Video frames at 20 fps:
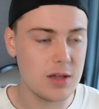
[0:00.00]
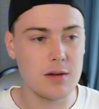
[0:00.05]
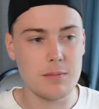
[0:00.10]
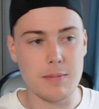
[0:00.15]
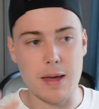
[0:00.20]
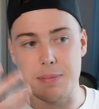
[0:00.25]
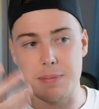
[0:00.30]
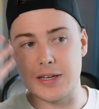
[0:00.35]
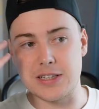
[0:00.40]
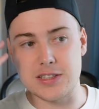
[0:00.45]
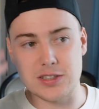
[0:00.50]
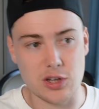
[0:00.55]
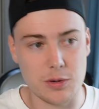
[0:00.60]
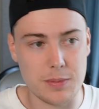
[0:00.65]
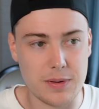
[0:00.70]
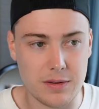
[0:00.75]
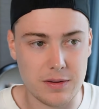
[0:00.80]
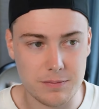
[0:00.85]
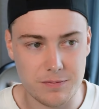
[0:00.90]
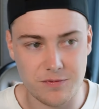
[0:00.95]
Maybe it's going
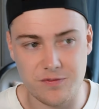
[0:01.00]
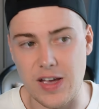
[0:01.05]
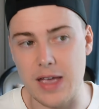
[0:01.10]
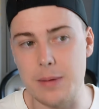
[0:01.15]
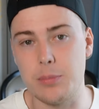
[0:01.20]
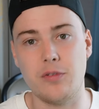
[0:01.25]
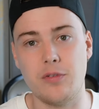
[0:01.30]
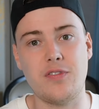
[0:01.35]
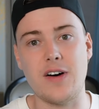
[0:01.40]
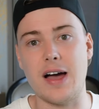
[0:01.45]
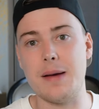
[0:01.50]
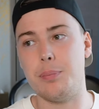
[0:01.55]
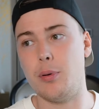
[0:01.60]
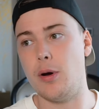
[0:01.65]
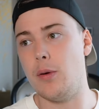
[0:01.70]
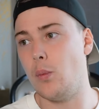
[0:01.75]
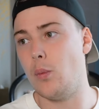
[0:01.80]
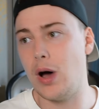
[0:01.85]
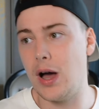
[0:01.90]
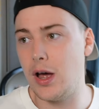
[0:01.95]
to be Fable
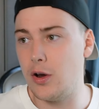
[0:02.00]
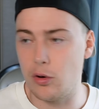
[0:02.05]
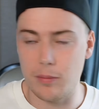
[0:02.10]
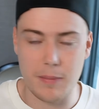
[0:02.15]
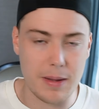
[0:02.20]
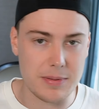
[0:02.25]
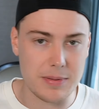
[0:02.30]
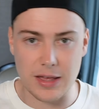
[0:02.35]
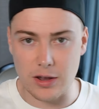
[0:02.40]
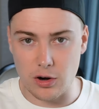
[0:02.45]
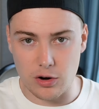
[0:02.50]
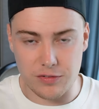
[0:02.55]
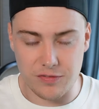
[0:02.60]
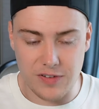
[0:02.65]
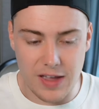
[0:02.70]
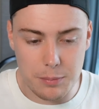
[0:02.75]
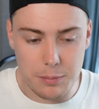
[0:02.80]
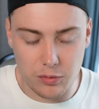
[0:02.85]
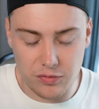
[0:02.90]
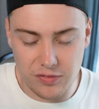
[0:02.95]
5.1, or maybe they go to
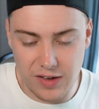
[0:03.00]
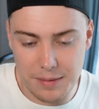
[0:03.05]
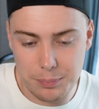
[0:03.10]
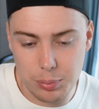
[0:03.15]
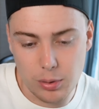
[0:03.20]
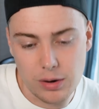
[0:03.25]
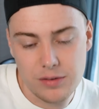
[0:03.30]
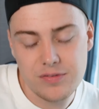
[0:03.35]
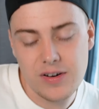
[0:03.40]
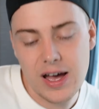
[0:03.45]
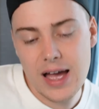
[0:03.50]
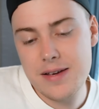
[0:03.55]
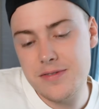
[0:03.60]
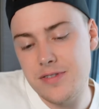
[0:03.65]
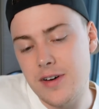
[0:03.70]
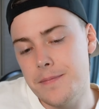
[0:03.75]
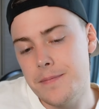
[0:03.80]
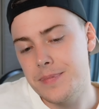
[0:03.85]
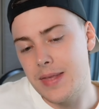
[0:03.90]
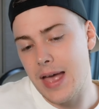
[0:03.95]
Fable 5.5,